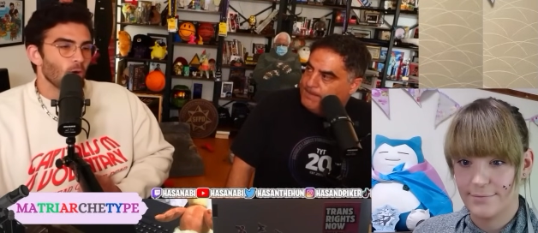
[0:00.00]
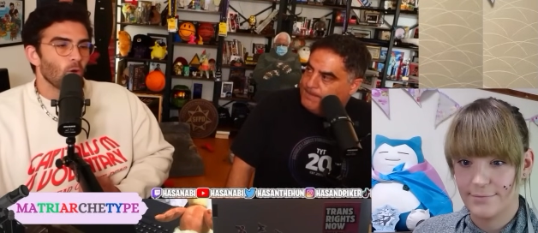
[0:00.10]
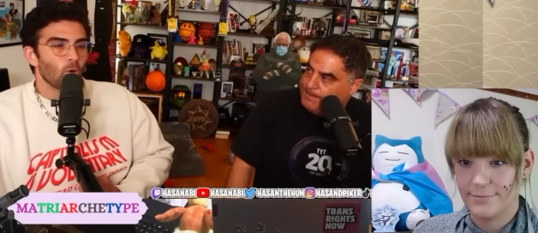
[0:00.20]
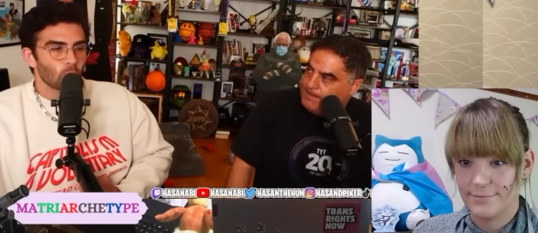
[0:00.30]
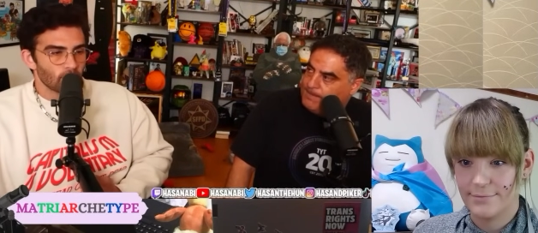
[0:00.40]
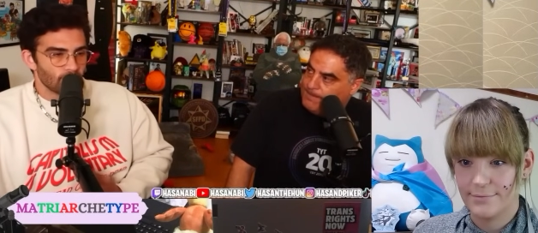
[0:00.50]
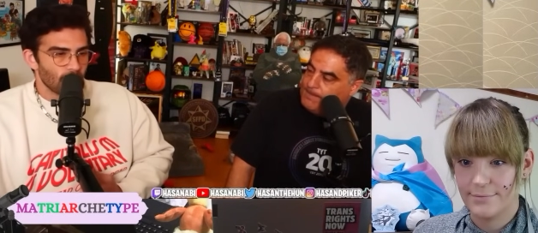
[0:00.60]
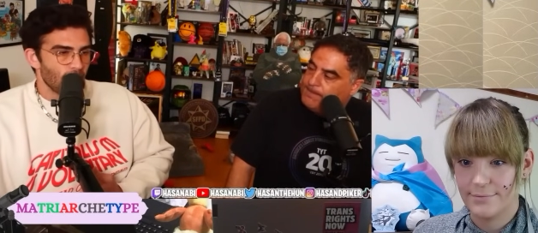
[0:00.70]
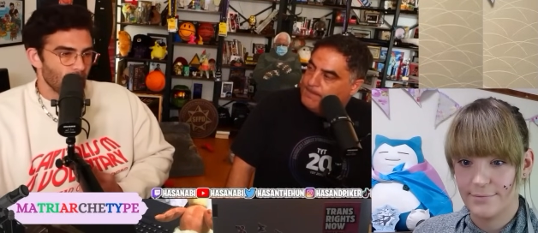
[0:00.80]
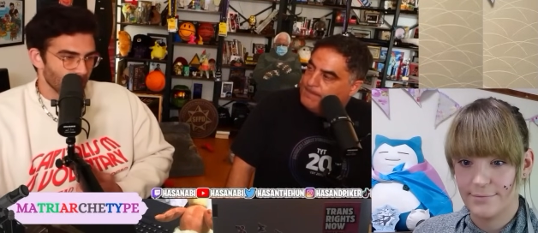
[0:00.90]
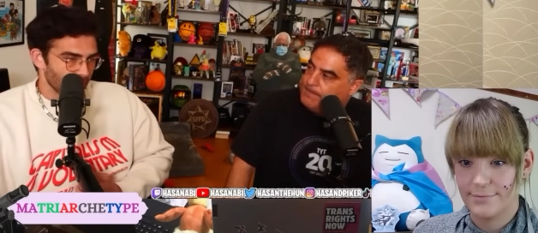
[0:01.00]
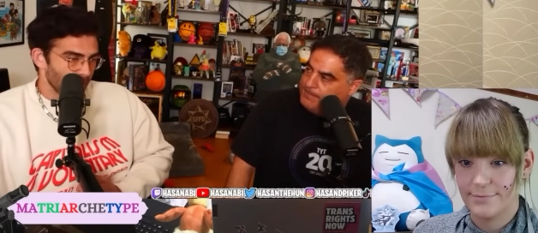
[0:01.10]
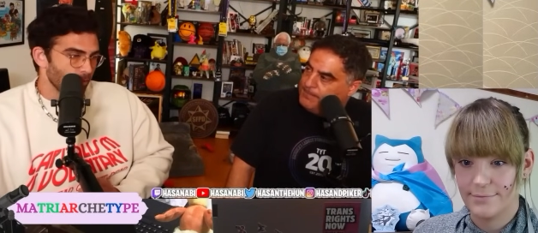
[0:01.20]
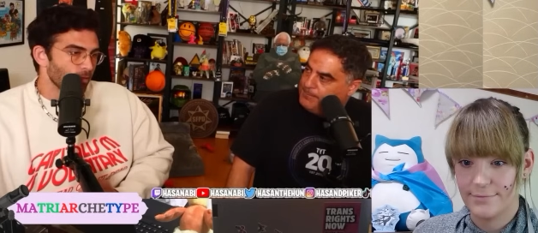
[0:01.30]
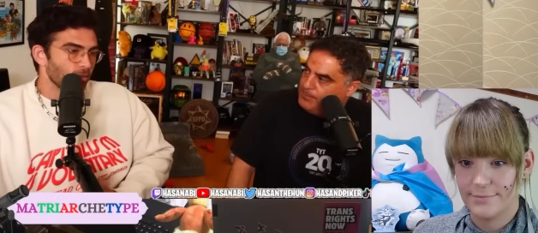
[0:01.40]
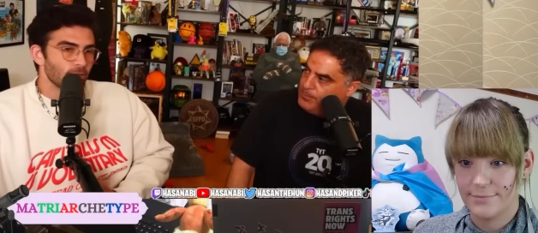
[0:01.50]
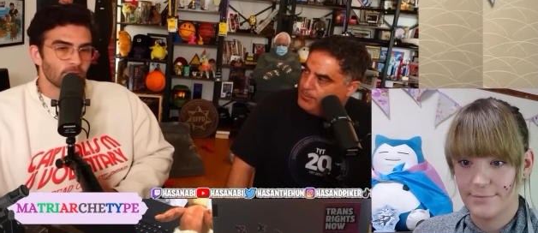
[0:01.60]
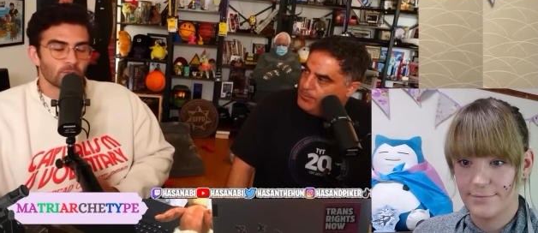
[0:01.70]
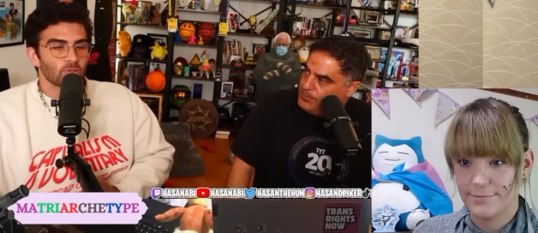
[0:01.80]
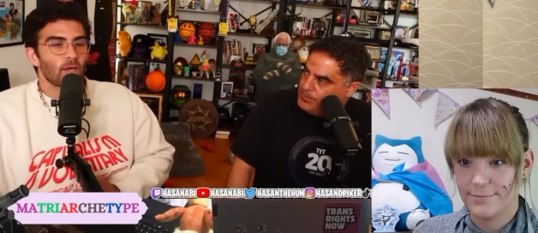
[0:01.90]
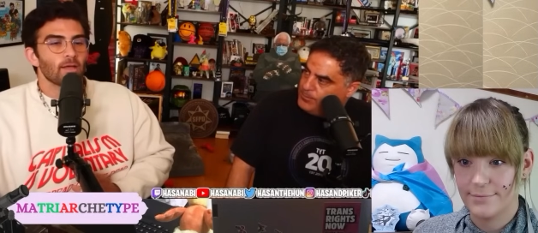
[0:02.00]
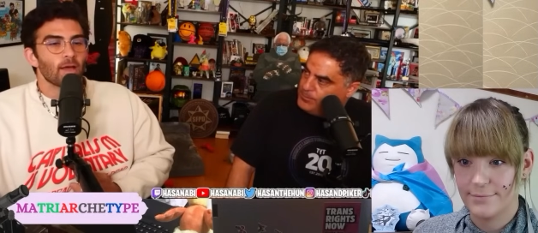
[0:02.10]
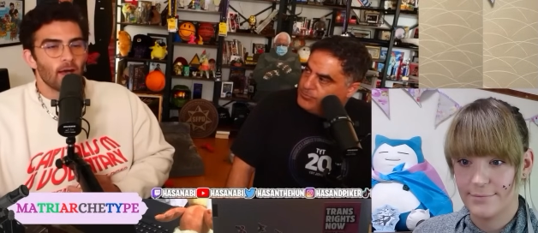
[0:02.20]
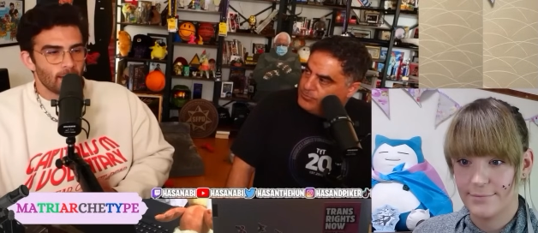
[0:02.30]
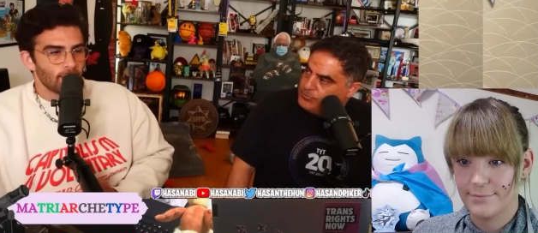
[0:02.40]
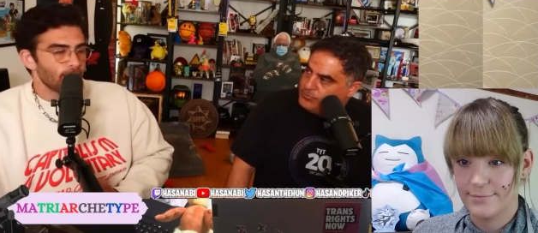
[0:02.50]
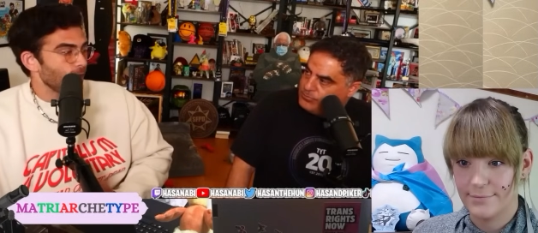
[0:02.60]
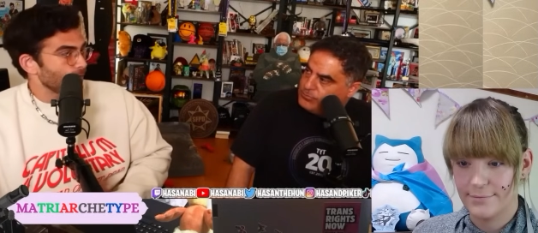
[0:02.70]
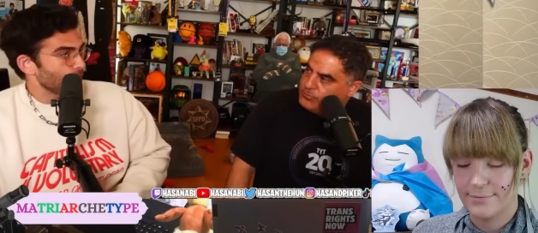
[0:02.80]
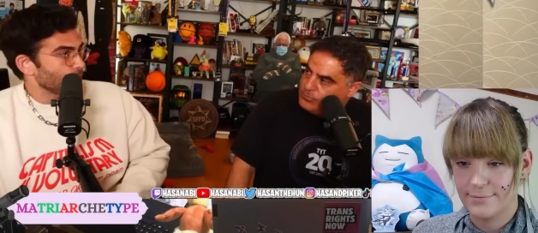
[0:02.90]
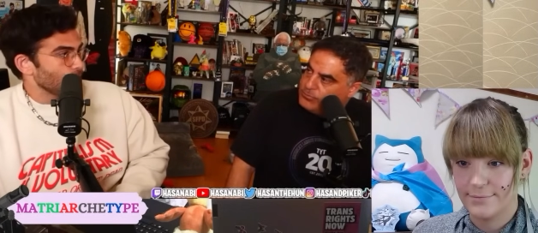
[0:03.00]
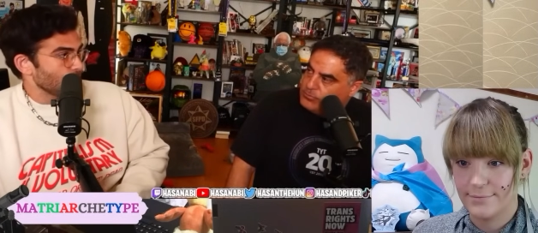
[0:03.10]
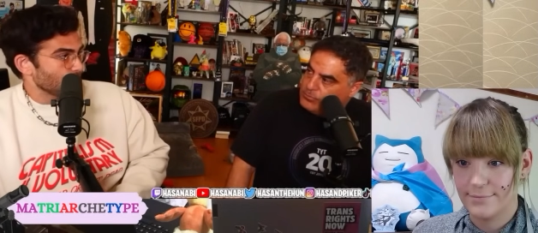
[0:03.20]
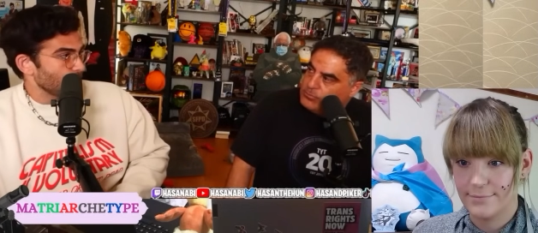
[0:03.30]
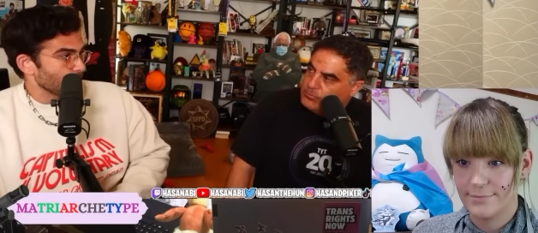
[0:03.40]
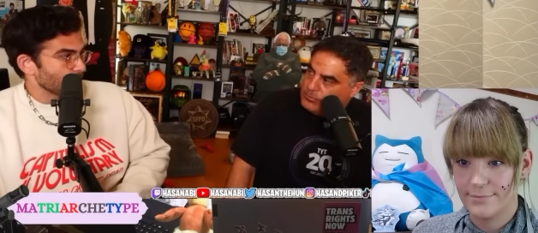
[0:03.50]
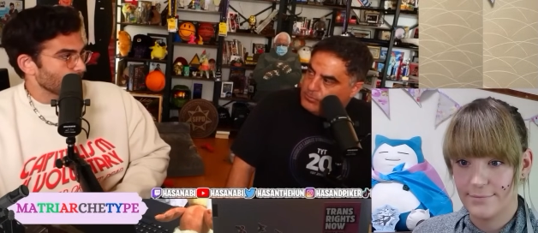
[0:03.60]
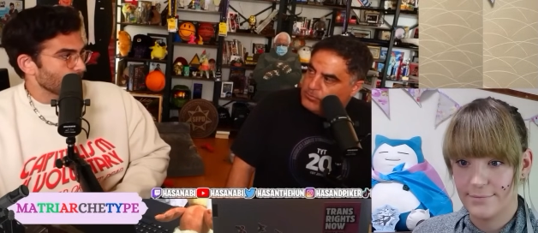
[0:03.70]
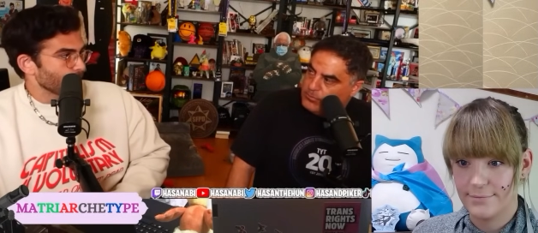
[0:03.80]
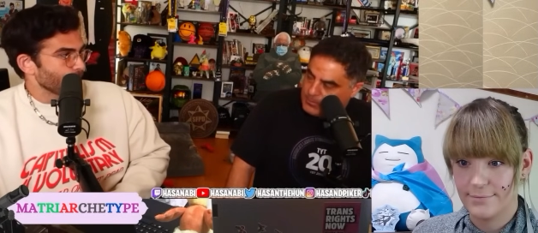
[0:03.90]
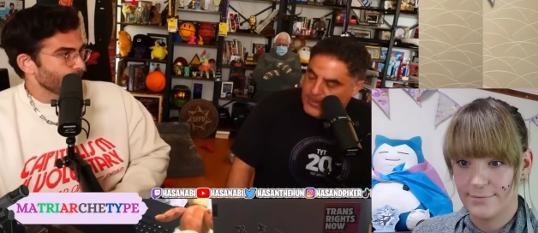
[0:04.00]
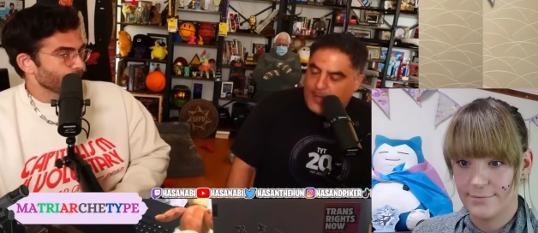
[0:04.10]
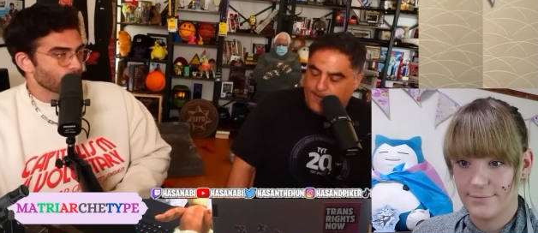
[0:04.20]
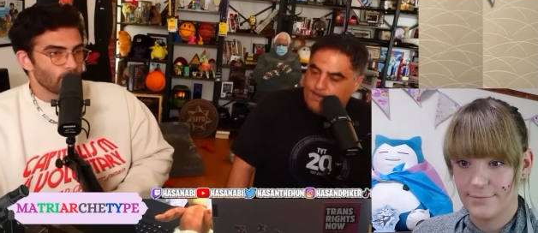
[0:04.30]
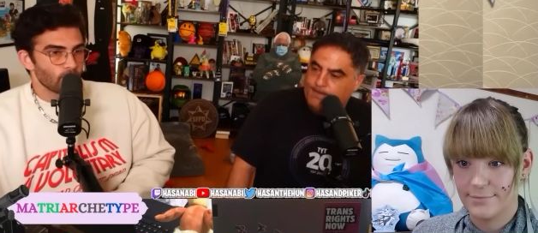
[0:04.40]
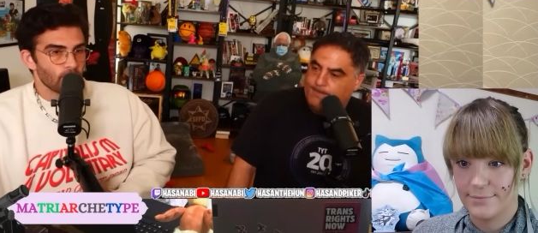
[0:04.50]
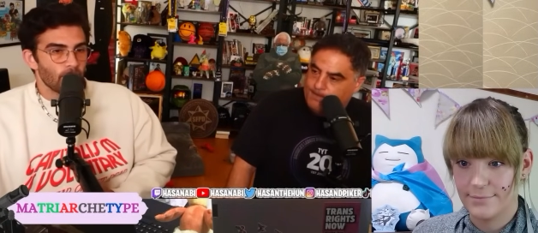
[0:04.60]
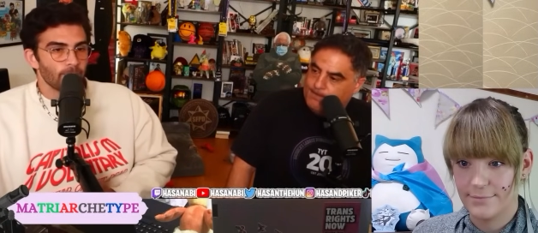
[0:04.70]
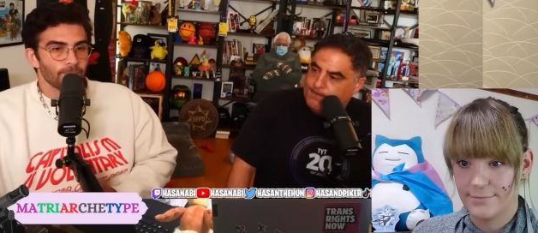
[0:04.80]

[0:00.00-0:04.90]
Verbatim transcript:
Speaker 1: horrifyingly psychotic anti-trans bills. Yeah. Okay?